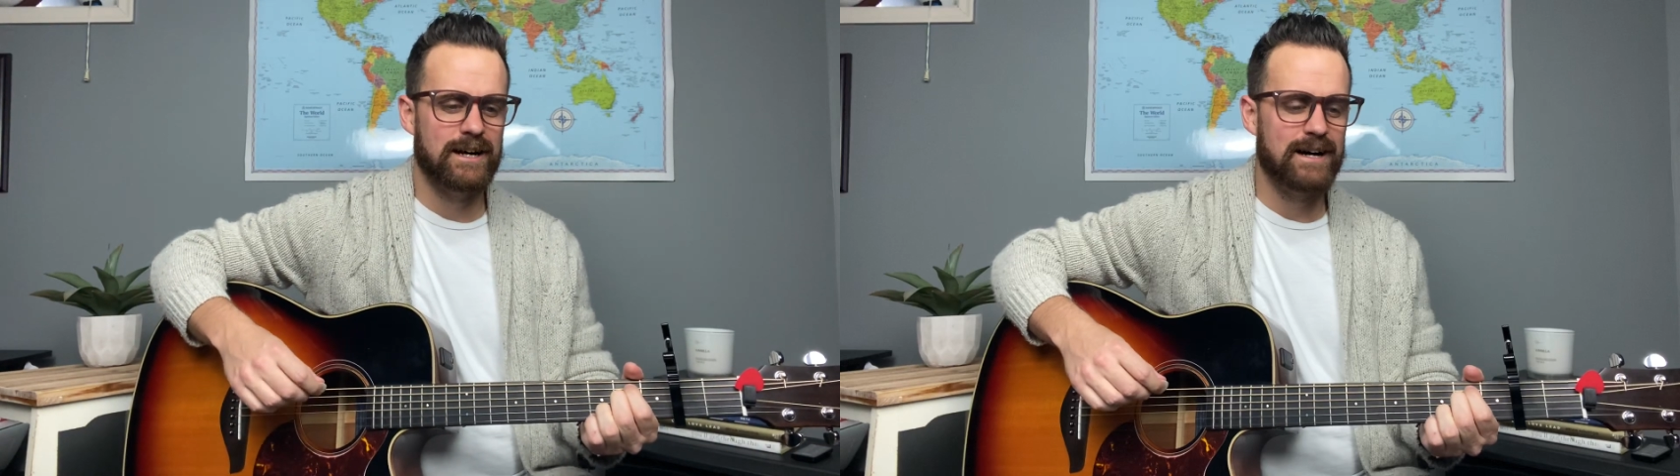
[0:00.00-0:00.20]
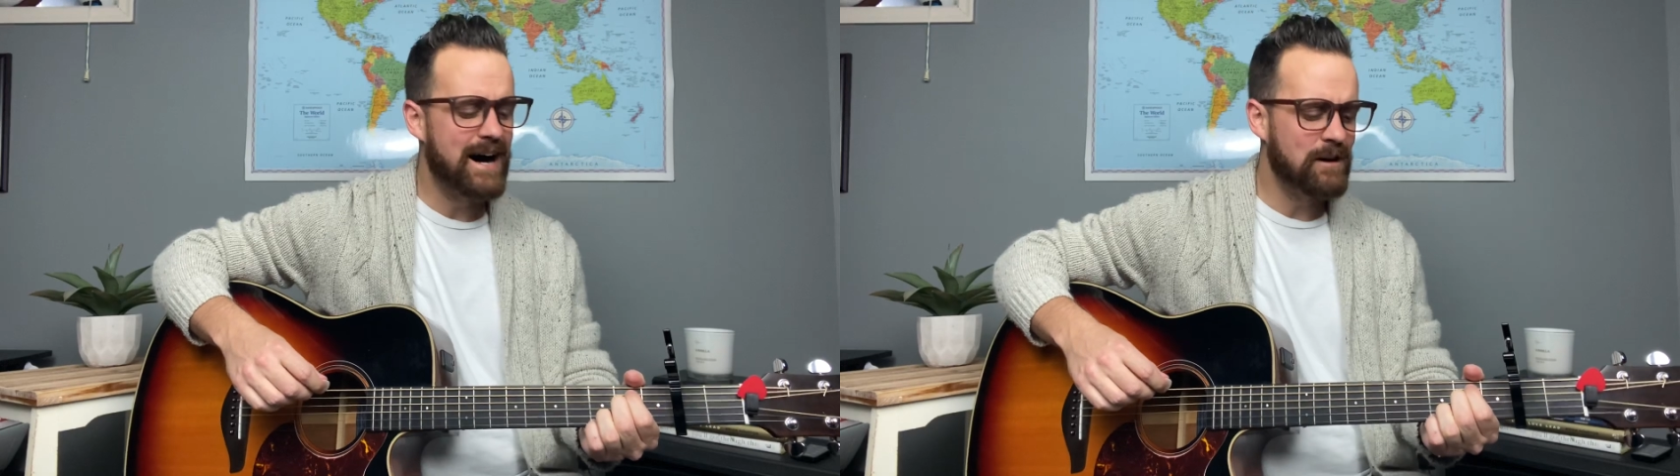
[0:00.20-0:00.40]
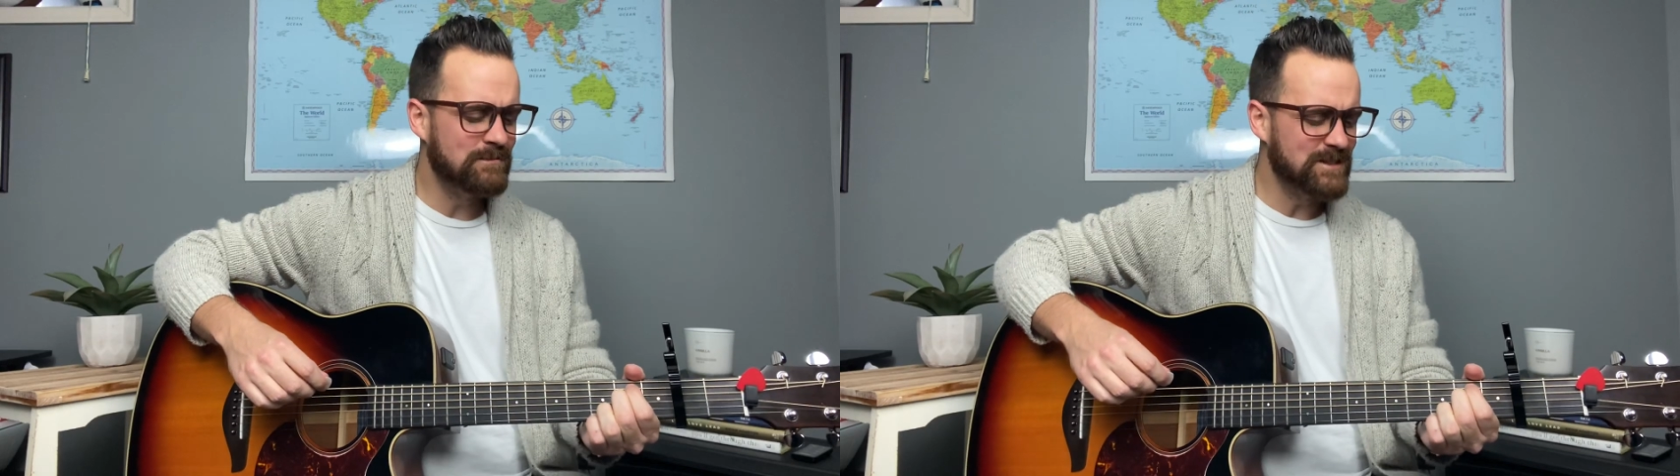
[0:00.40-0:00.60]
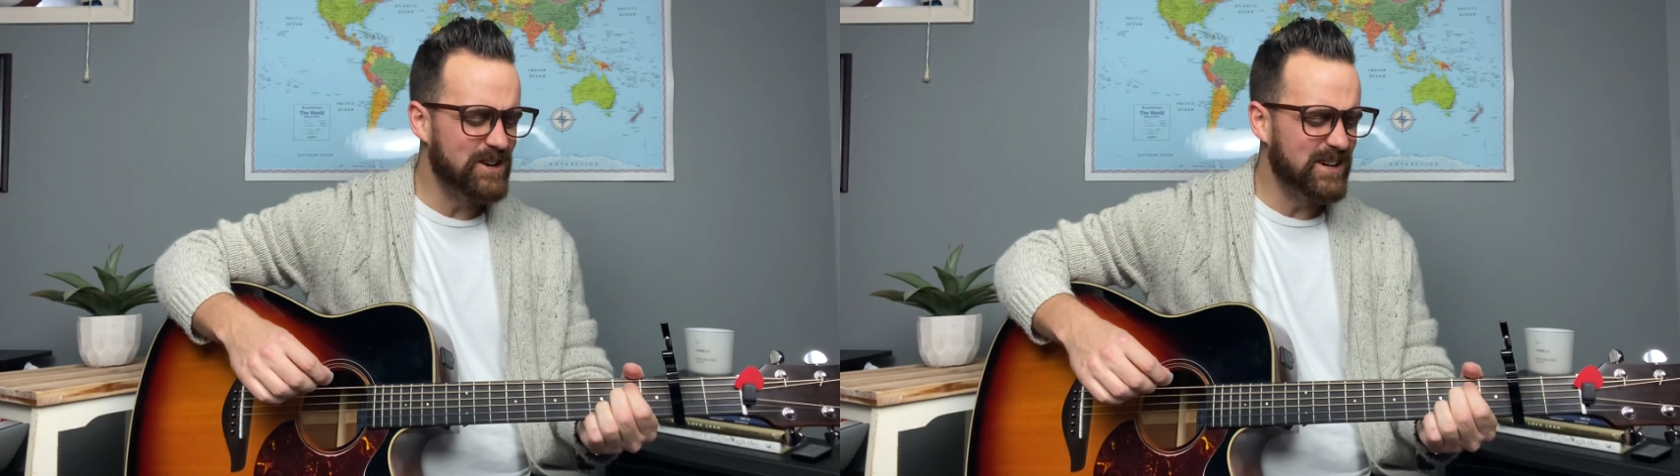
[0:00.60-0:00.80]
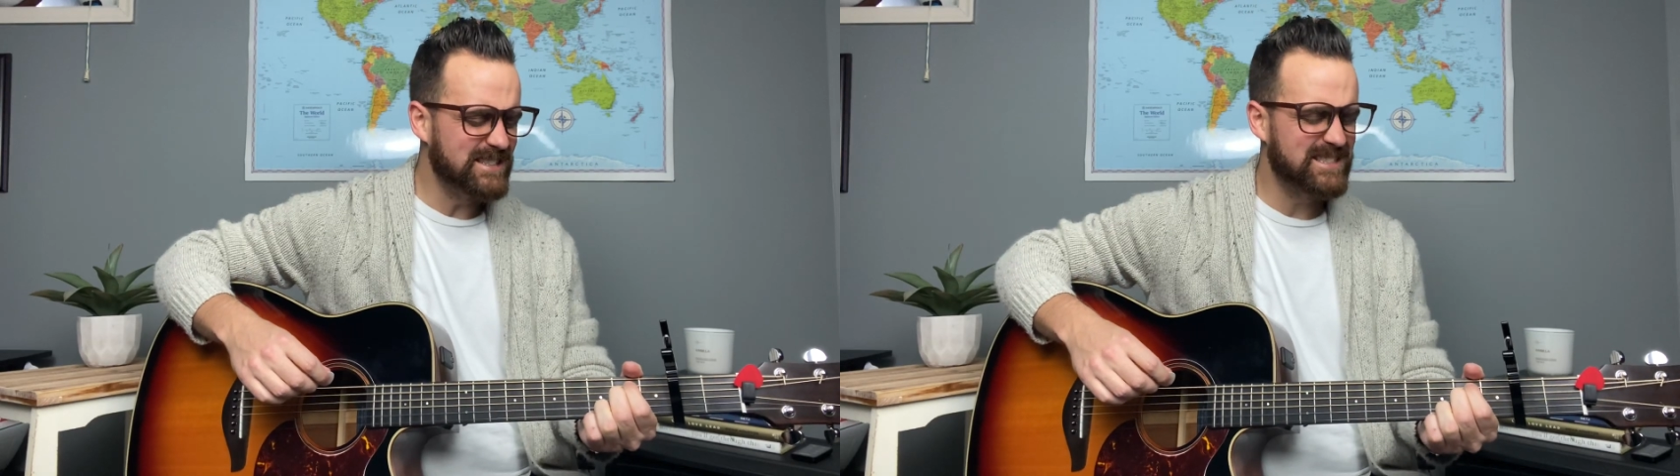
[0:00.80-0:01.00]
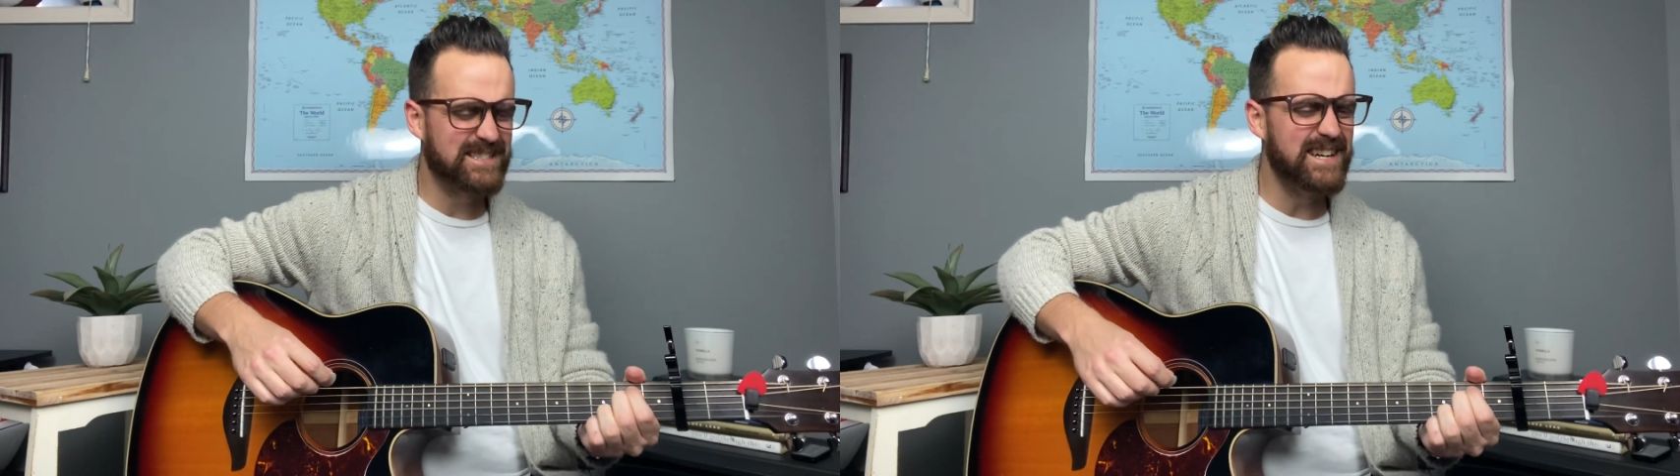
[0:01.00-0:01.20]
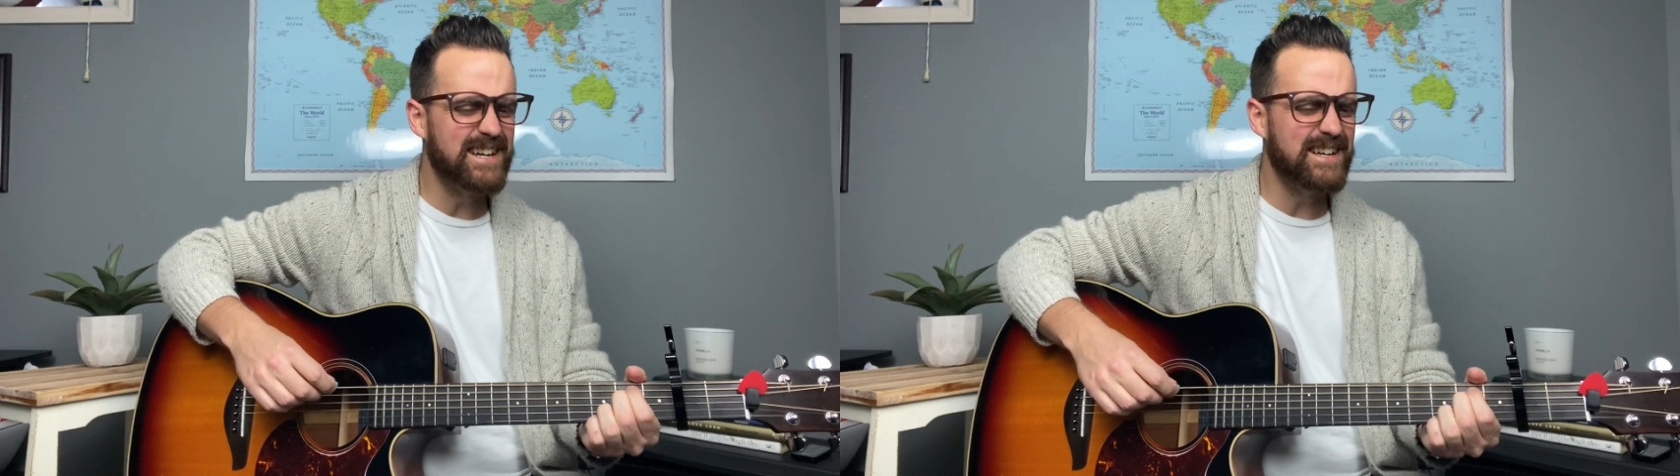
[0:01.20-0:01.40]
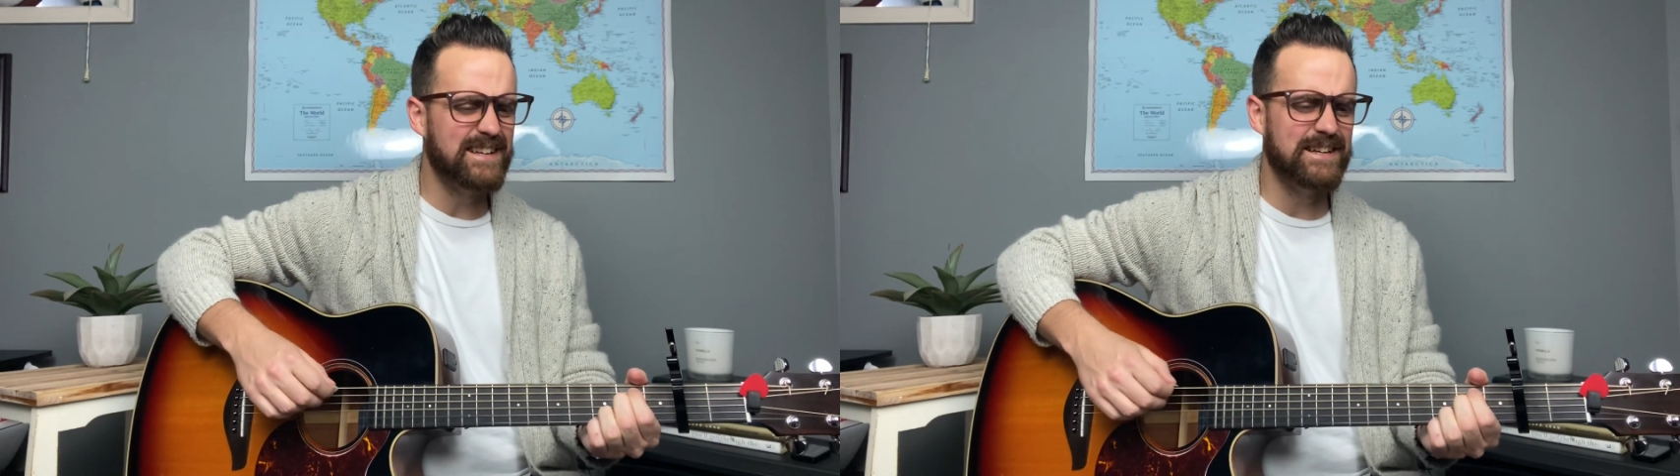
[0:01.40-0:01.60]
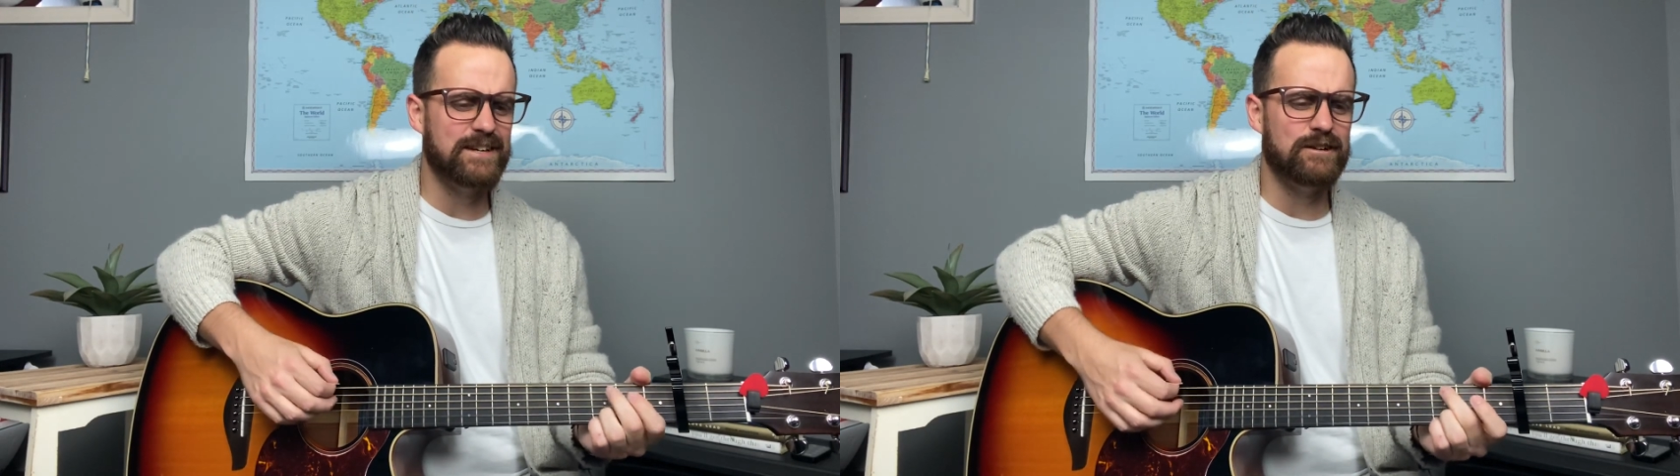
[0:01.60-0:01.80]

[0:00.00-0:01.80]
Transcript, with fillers: I'm gonna see